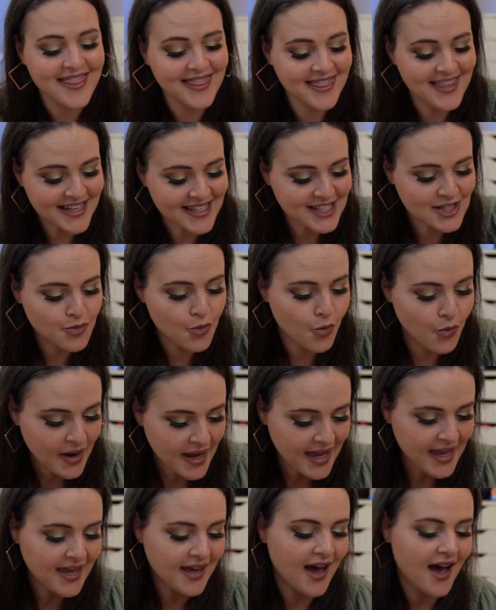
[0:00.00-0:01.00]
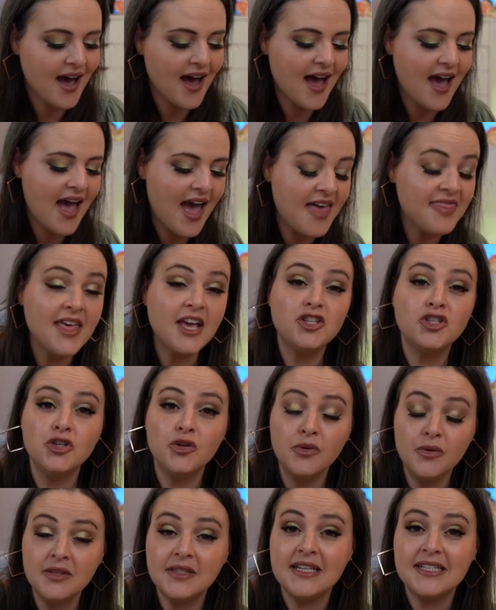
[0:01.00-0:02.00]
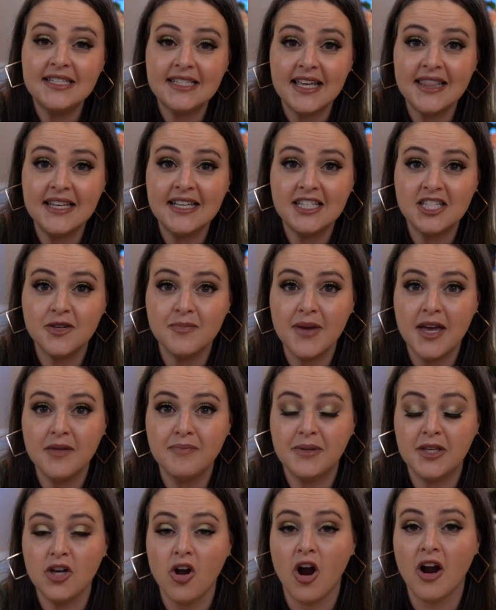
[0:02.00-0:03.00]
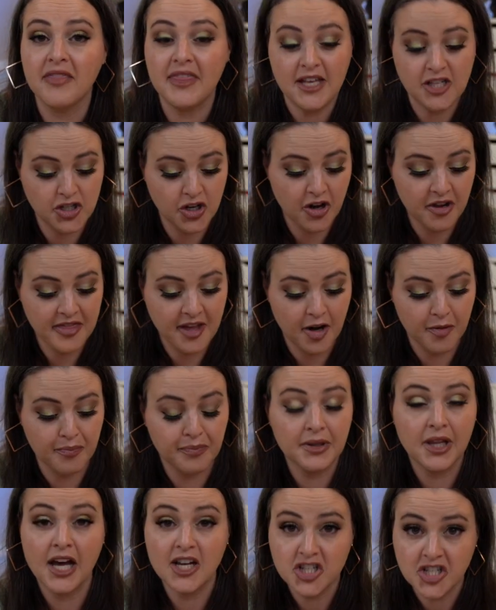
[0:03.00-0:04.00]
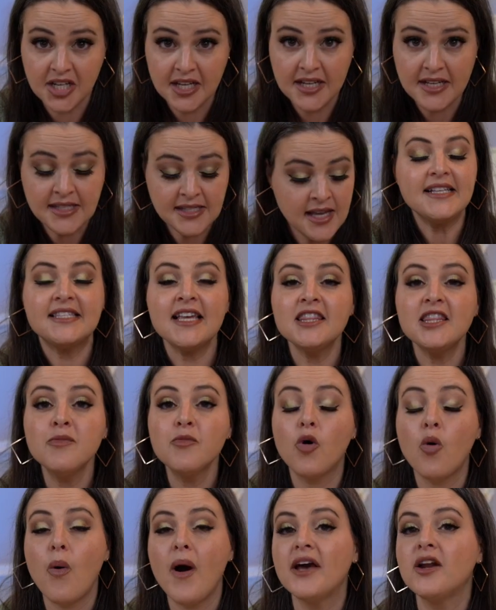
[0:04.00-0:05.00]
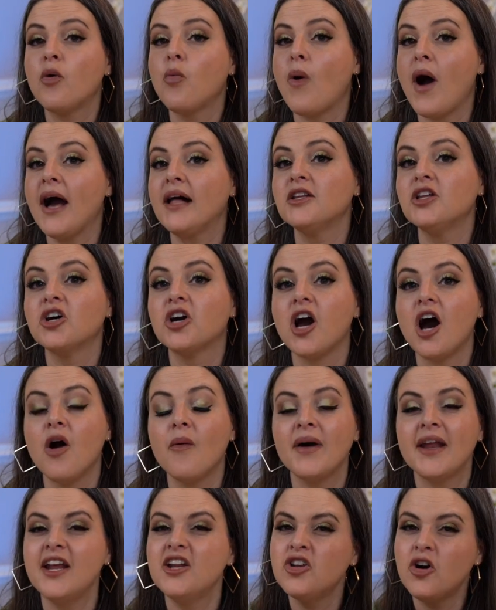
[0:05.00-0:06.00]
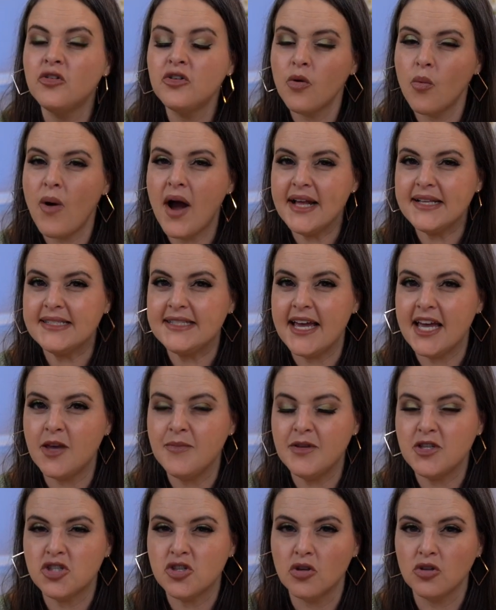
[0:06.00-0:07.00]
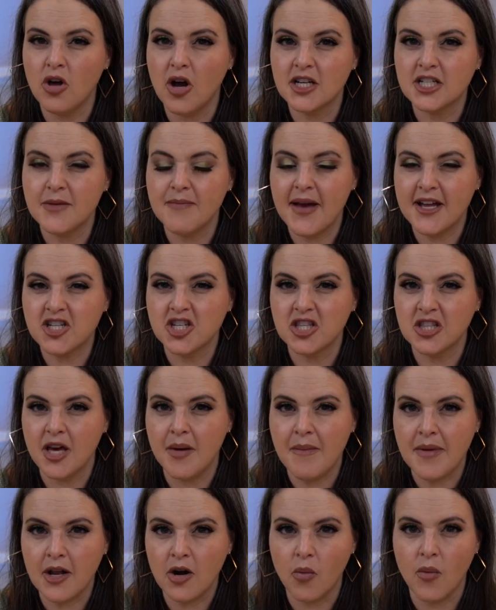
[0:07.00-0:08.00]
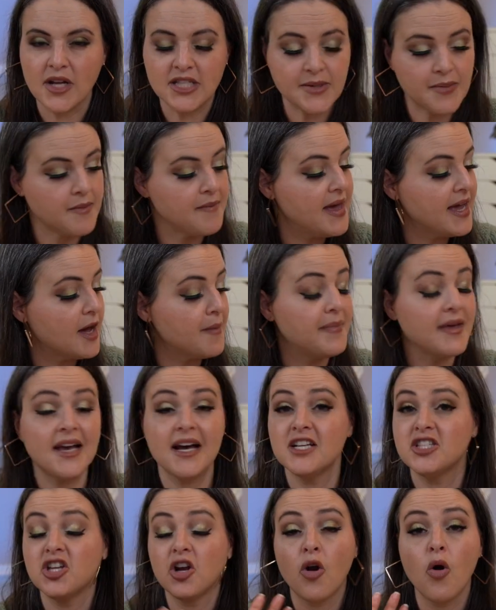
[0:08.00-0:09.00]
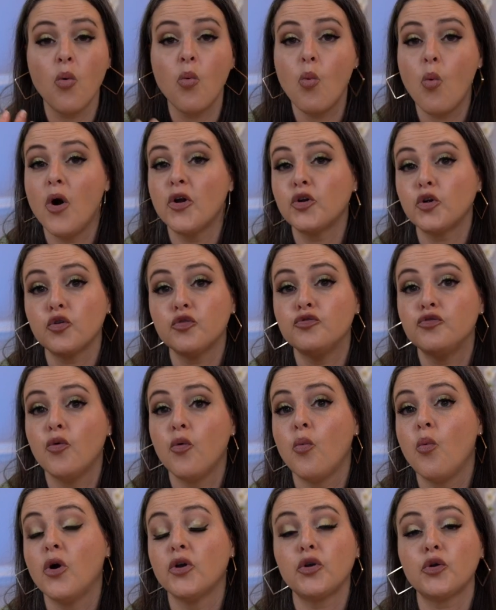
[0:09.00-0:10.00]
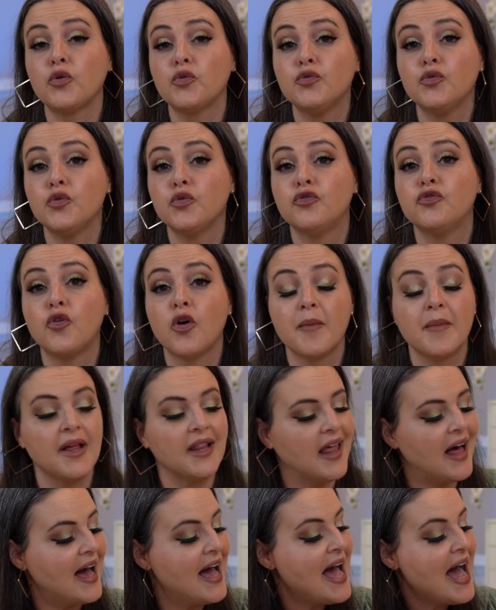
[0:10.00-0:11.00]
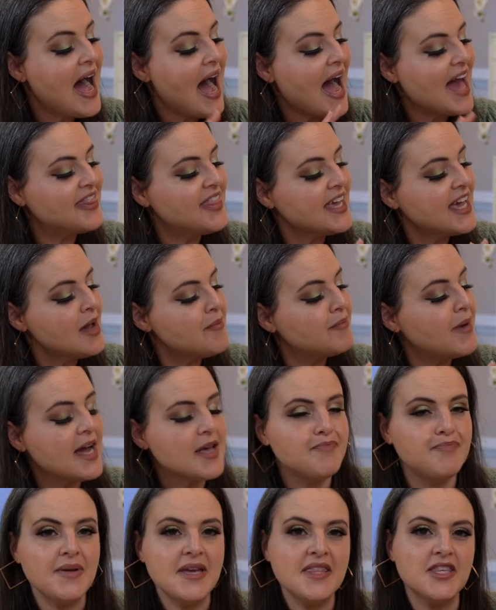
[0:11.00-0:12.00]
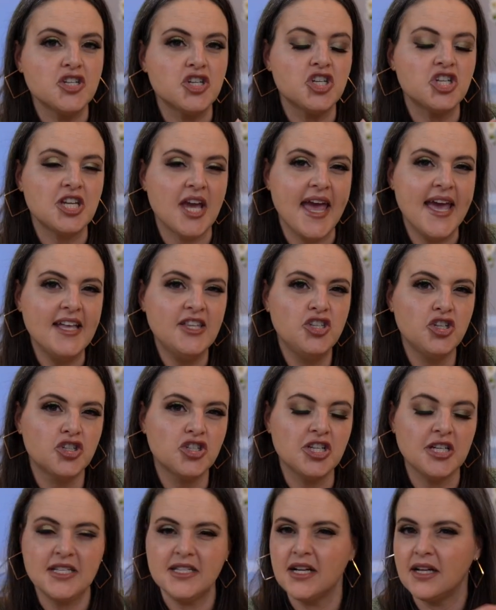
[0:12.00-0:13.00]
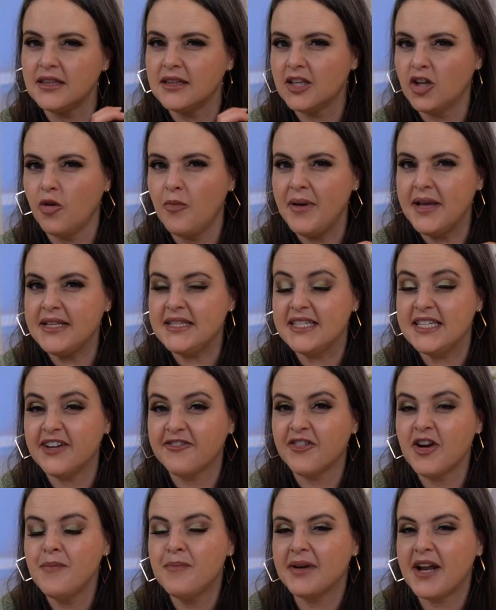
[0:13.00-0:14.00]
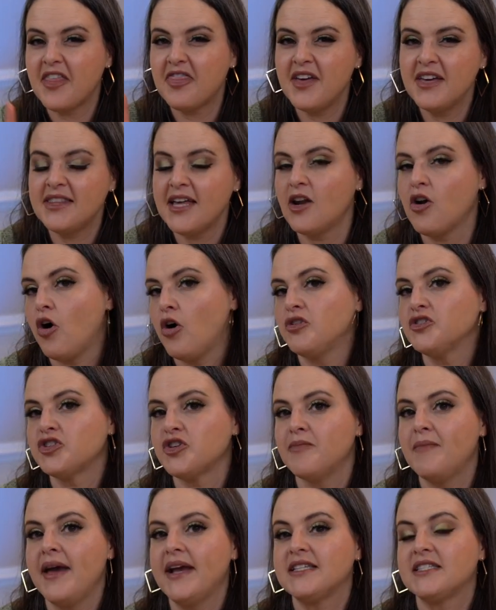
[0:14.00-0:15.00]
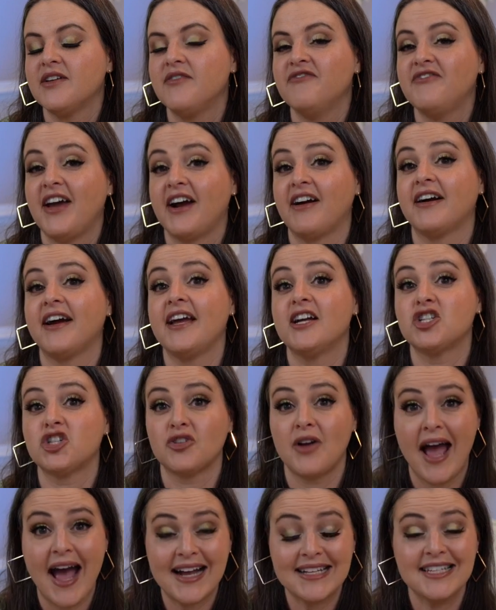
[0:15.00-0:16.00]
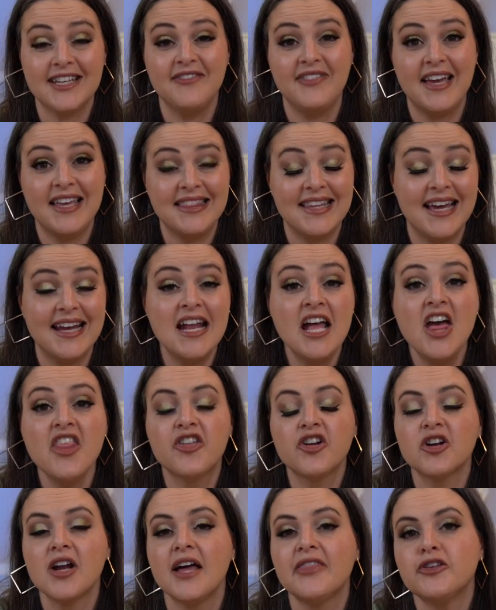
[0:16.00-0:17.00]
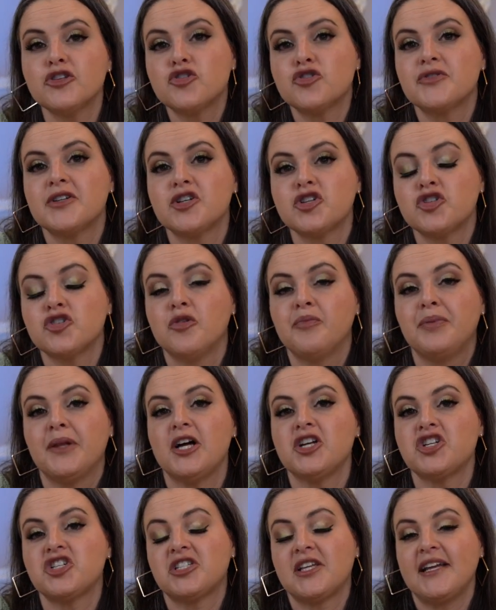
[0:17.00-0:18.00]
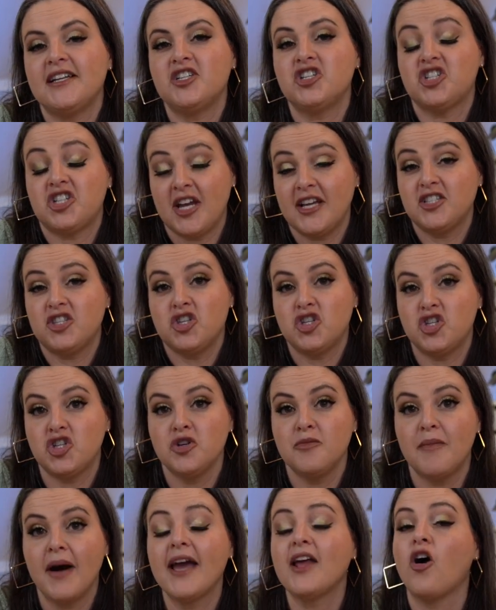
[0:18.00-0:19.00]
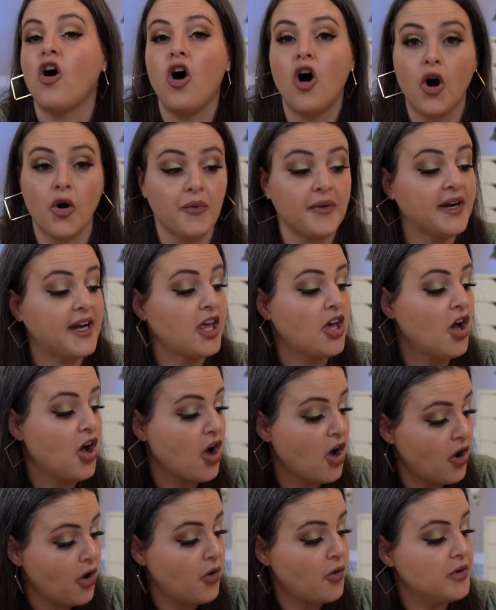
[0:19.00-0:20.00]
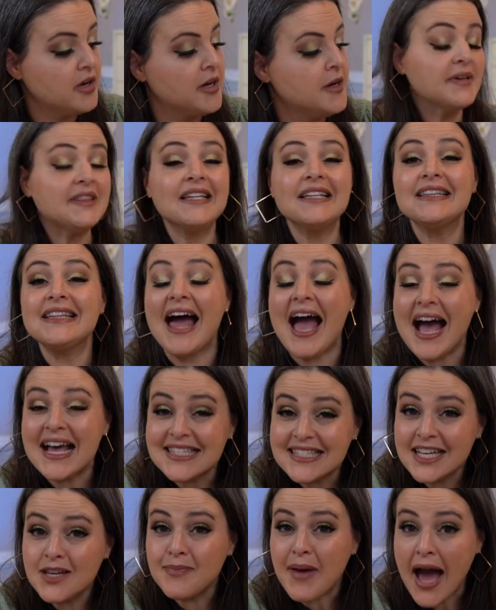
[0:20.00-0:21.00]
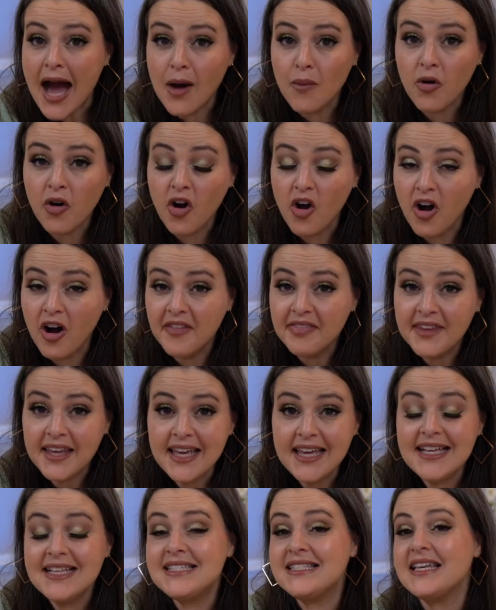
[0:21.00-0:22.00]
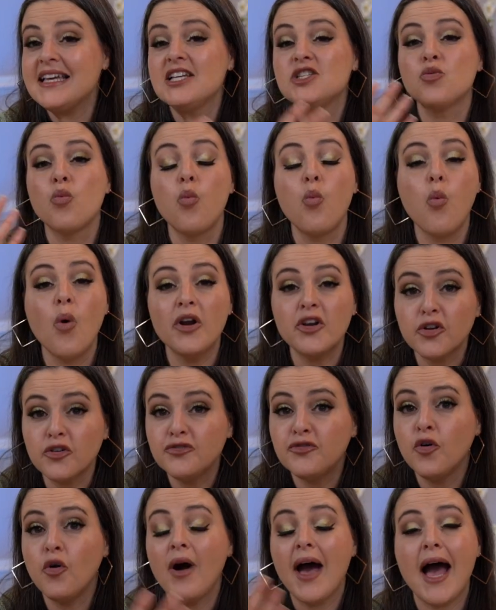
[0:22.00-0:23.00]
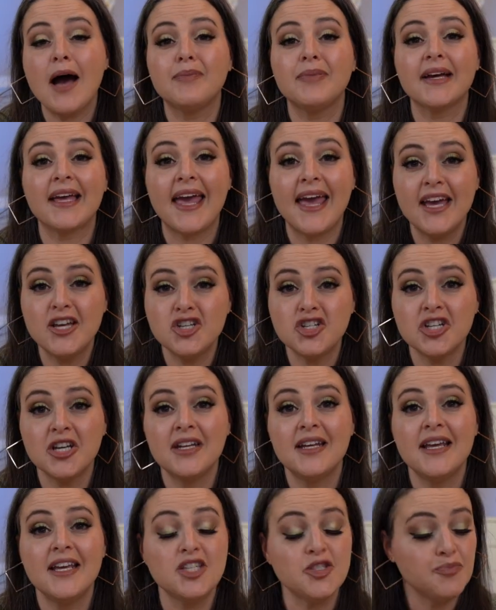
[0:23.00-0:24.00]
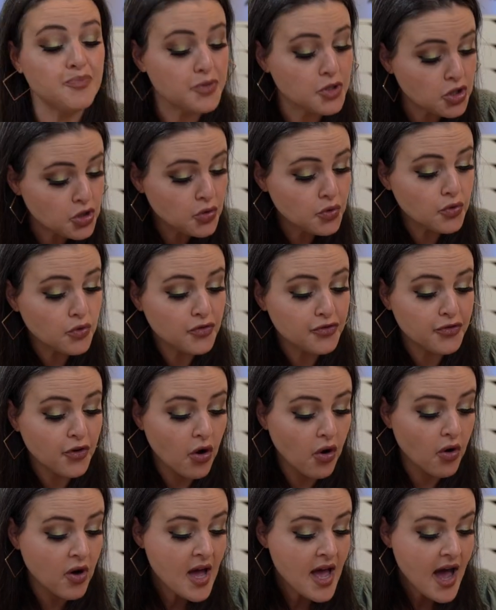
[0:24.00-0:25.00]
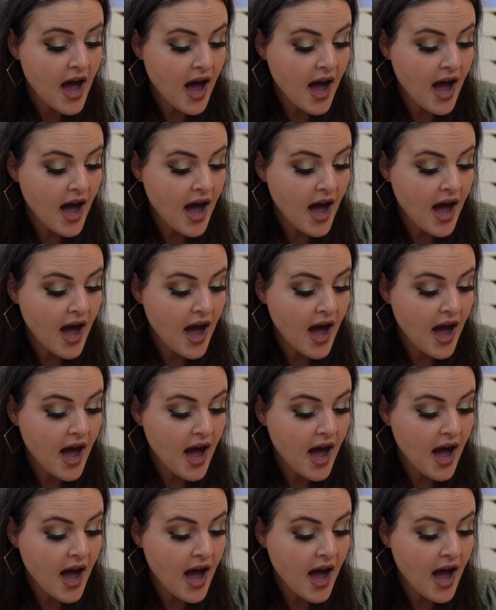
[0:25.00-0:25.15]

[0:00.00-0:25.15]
this week, and they did send these to me in PR. These are their blushes. They sent them quite a while ago, and I don't know why it's taken me so long to mention them in a What's Been Makeup because they're a wonderful, wonderful formula. I think it might be the shades are just a little bit different, but I think that also makes them very attractive in that they're not the traditional blush shades that you might already own. But the lasting power on these is wonderful. Application is beautiful.